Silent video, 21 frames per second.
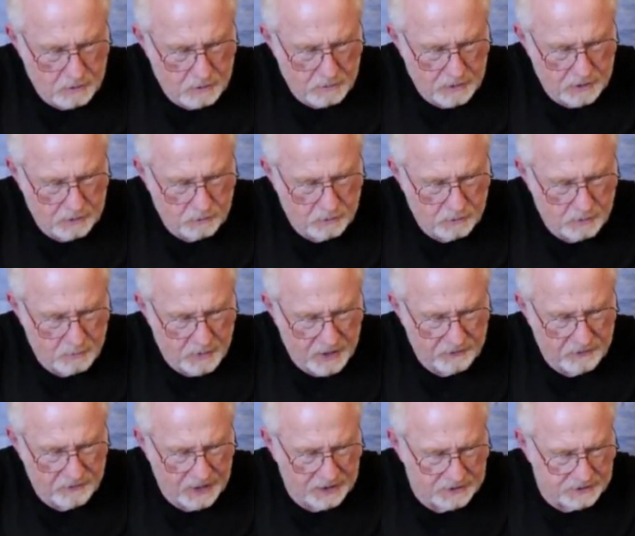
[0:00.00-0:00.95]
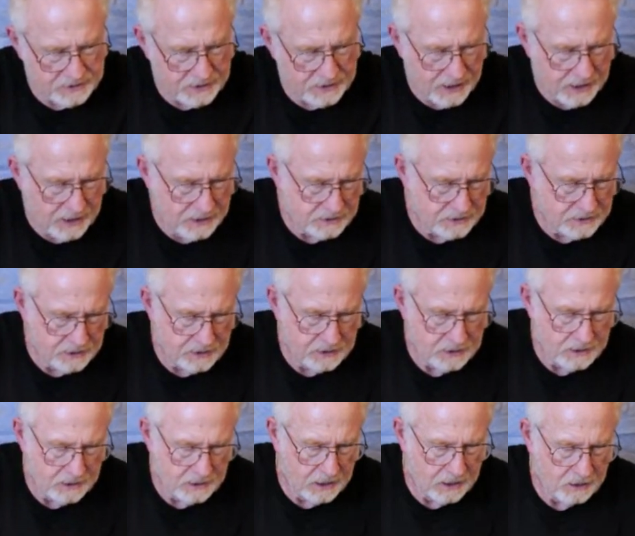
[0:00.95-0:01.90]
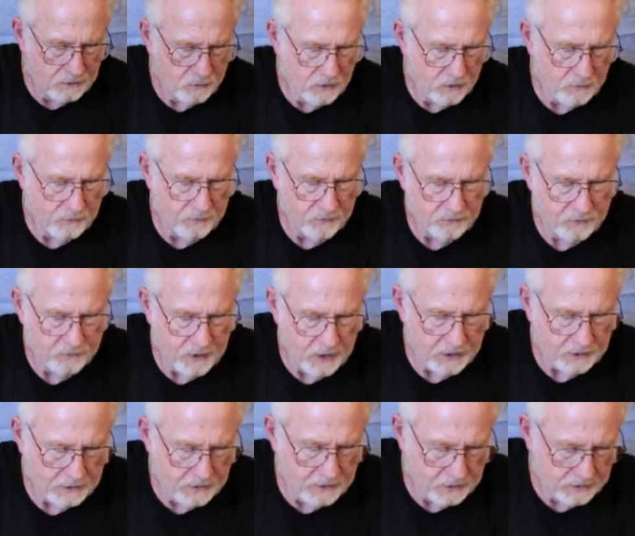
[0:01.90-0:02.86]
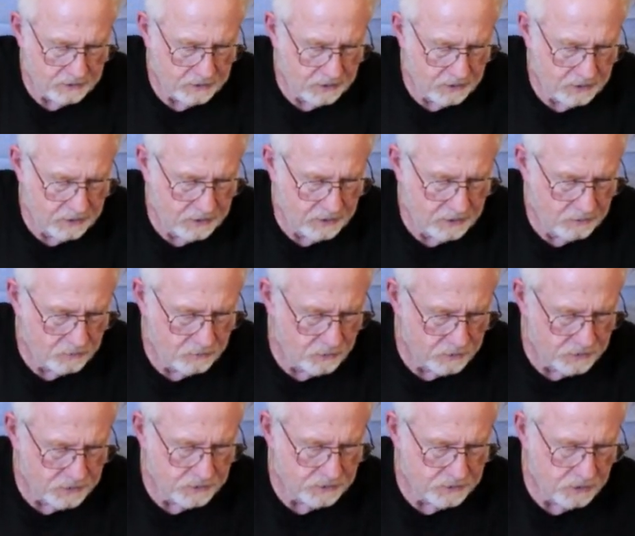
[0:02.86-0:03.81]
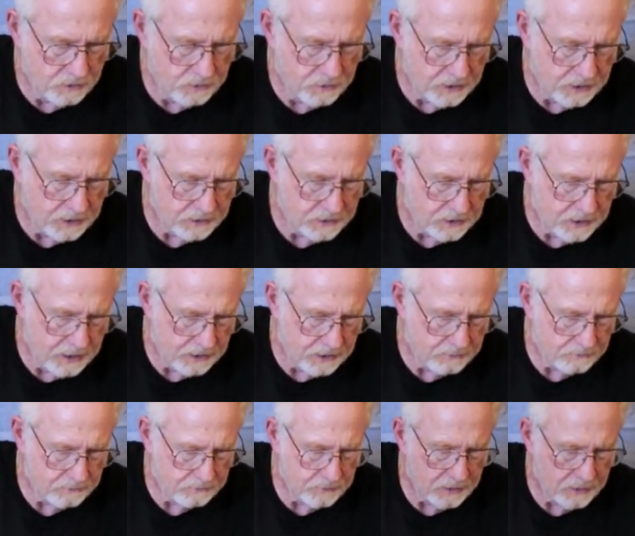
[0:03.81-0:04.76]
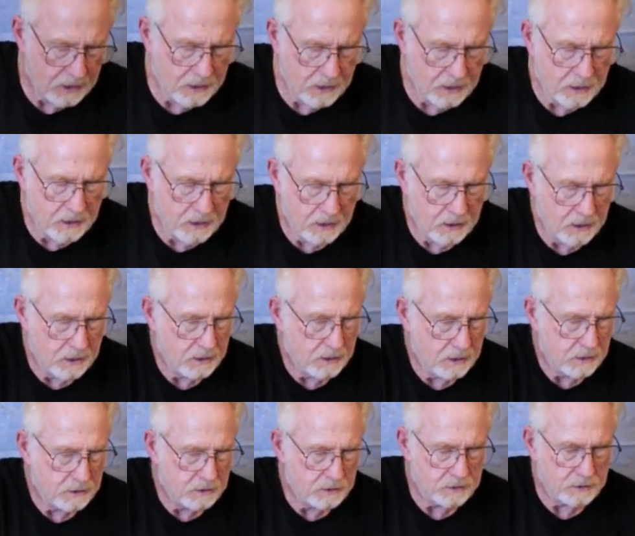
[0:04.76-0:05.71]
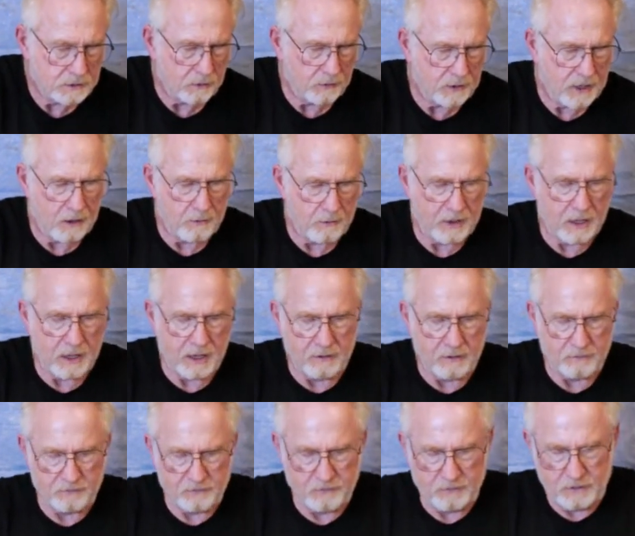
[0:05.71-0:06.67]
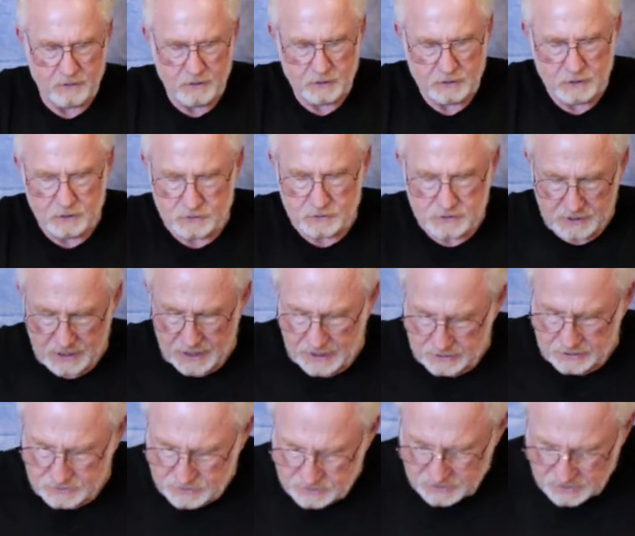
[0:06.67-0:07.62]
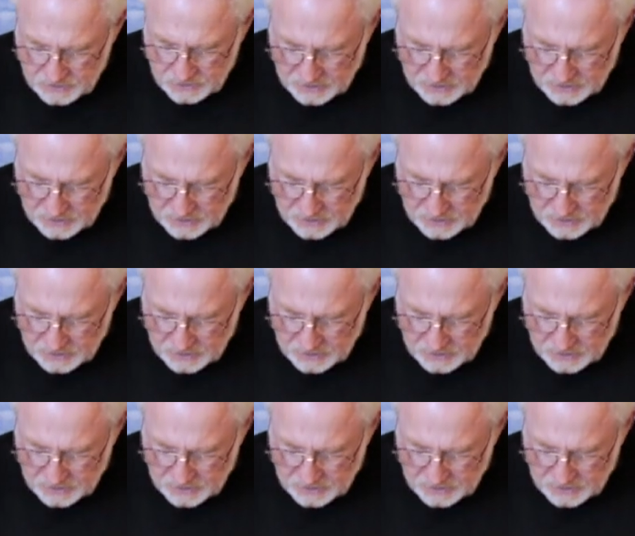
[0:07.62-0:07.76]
Make one about that size. And what we've got here, we'll just go like that. So now we have two sides.